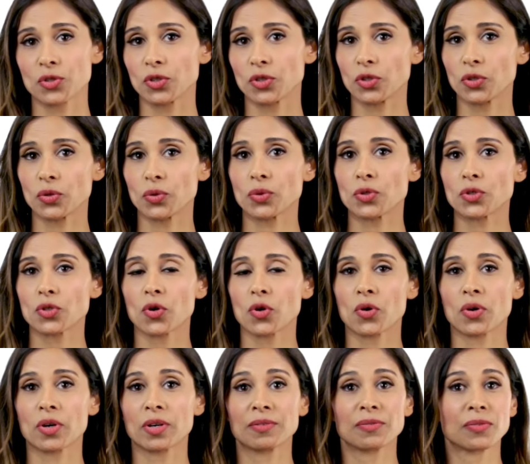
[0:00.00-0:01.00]
to use
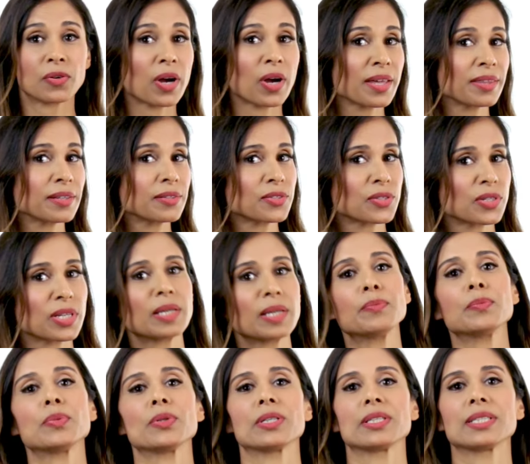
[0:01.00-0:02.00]
or for others to
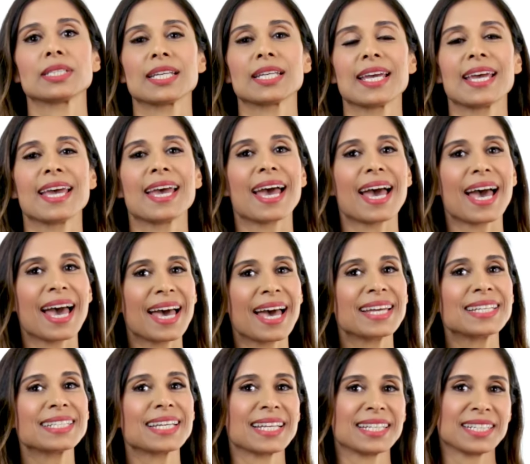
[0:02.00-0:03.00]
input,
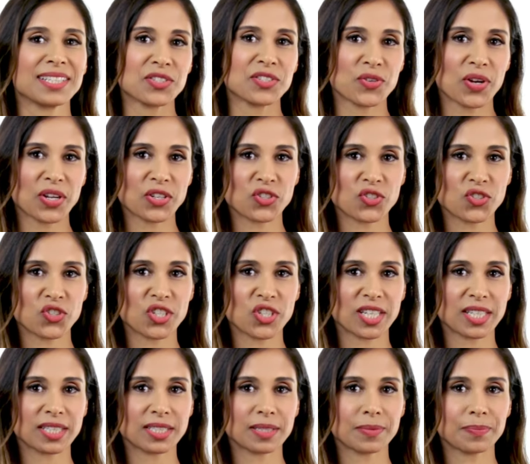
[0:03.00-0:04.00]
add an instruction
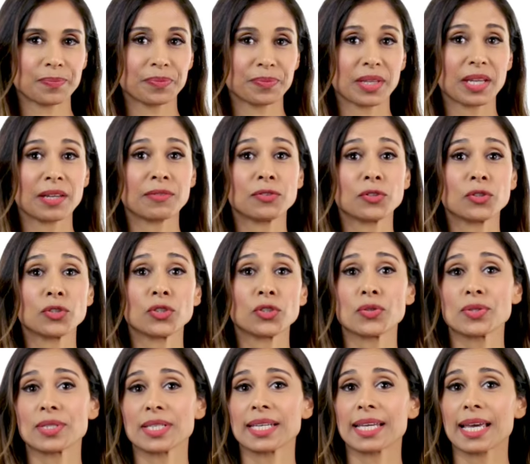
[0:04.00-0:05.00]
sheet. If you're
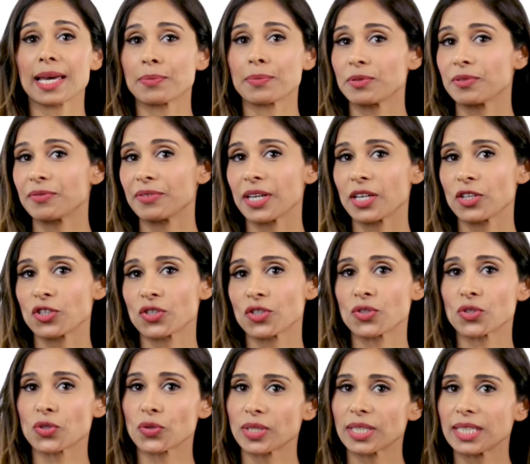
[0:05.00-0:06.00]
using
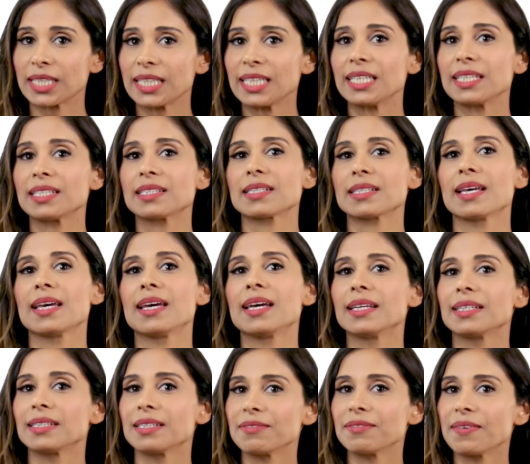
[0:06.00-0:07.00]
abbreviations or keys,
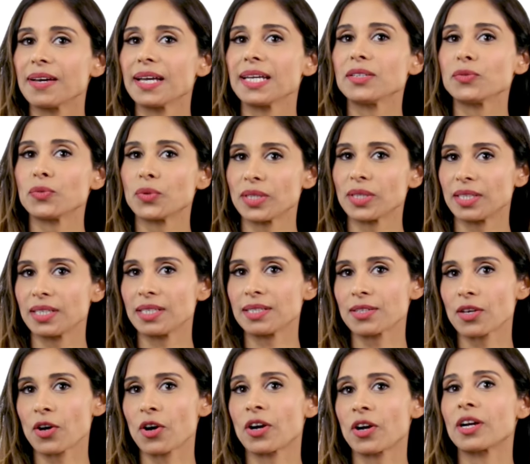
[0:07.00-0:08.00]
define what
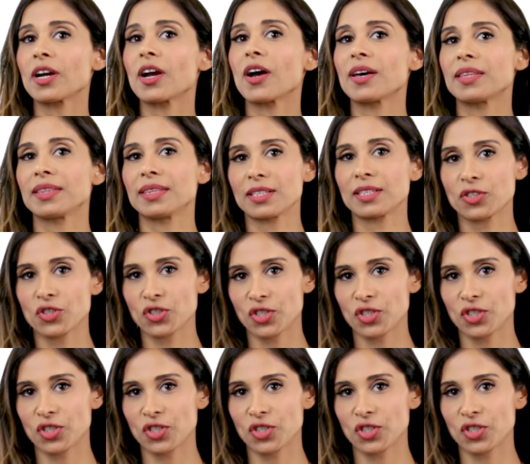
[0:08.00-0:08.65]
these are on this